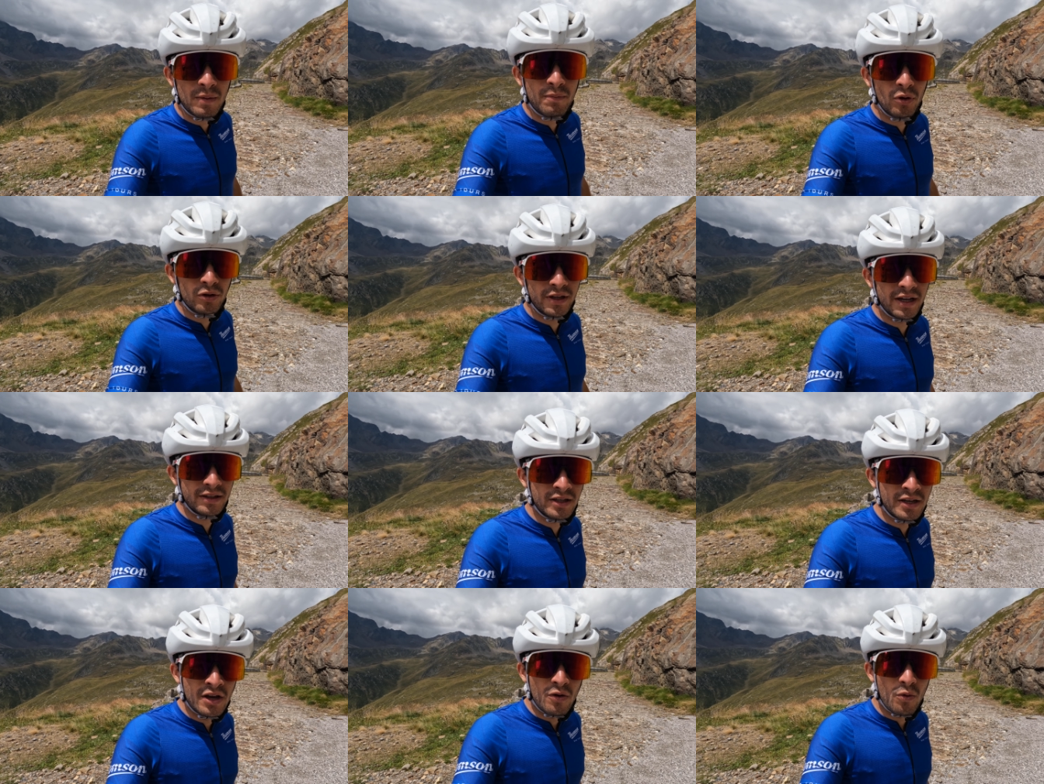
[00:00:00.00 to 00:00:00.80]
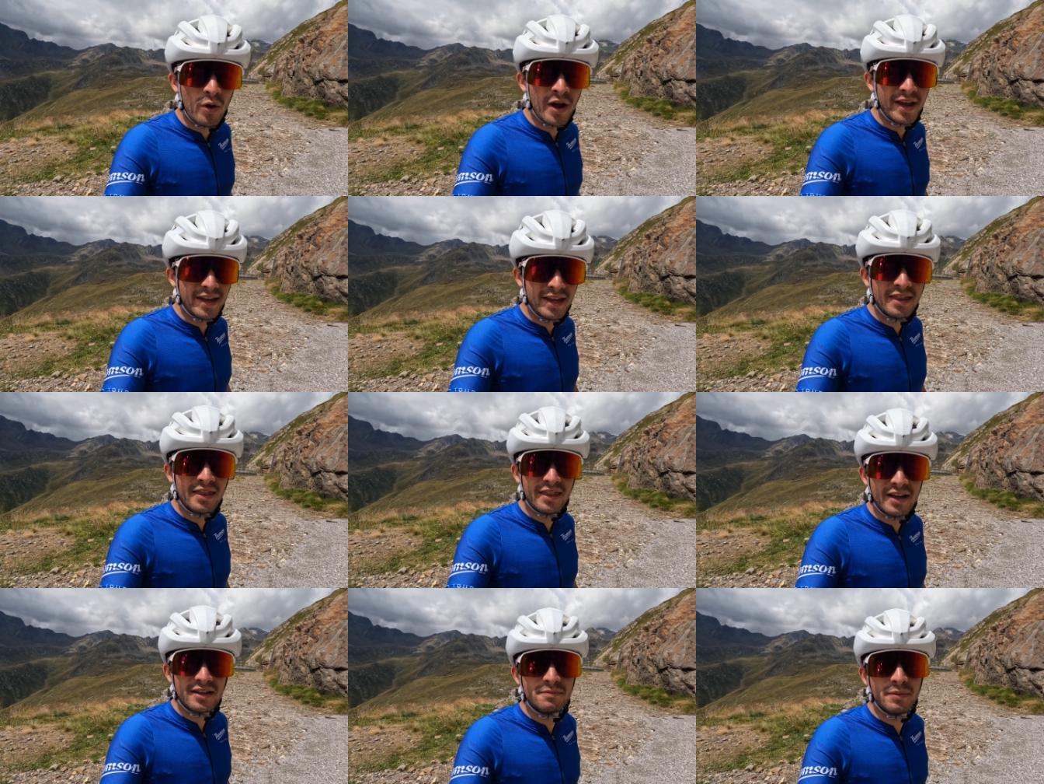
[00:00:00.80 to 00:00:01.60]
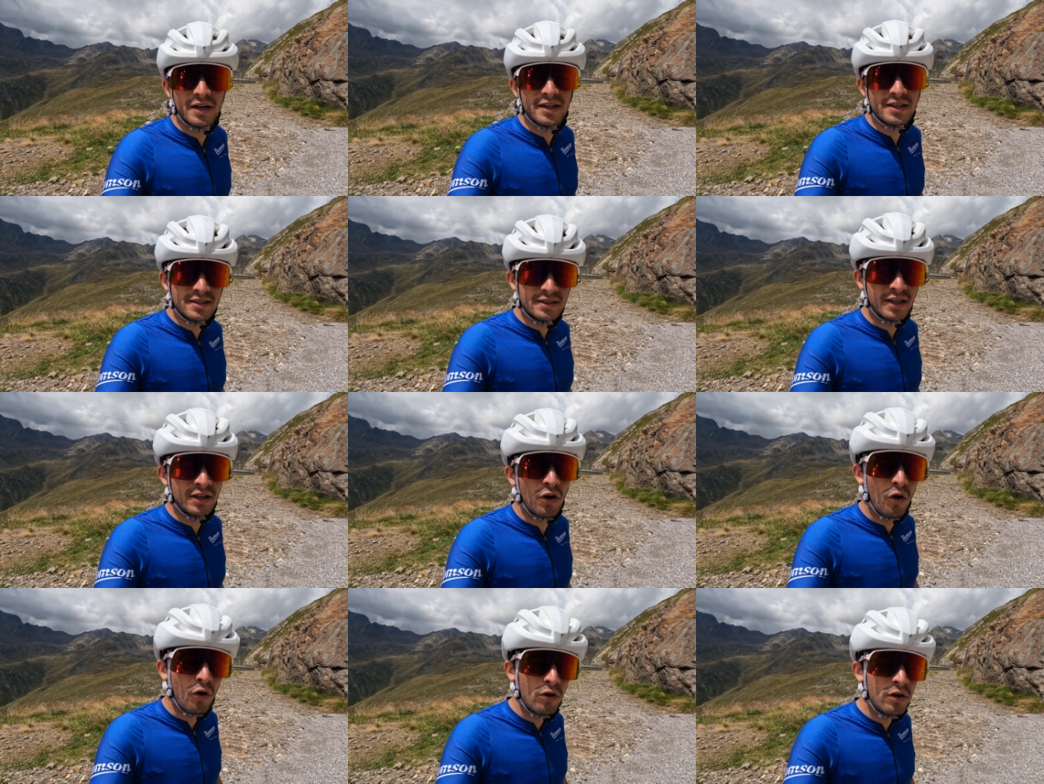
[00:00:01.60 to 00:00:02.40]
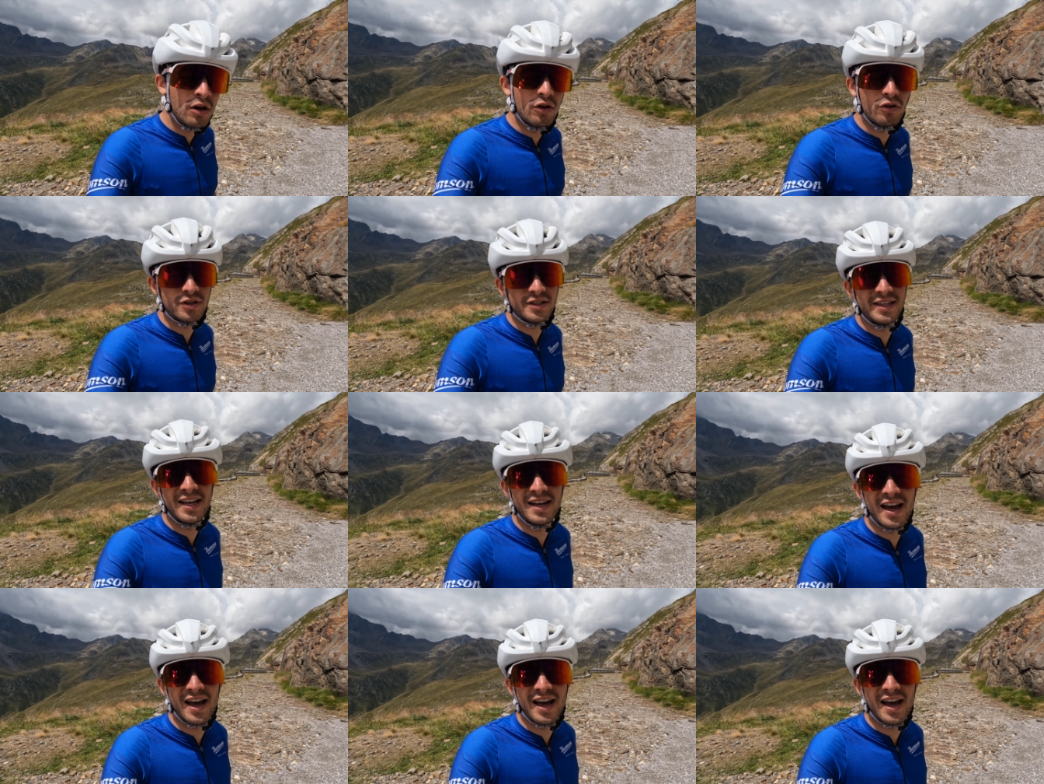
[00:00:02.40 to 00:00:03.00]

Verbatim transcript: people that were in that bus, they all lost their